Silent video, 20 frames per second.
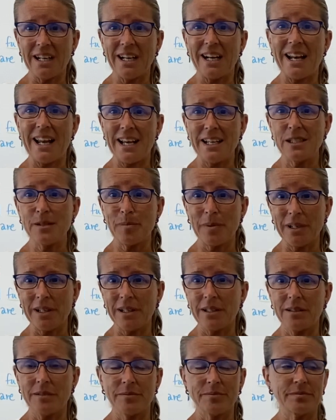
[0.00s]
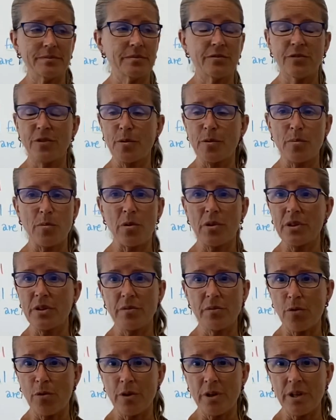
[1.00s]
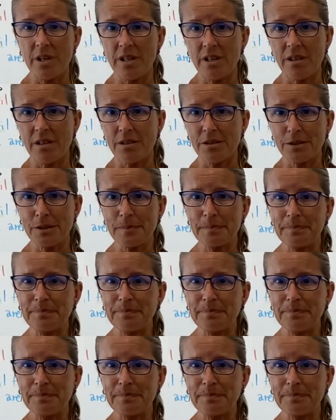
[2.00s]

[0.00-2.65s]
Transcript: it has been for more than 40 years.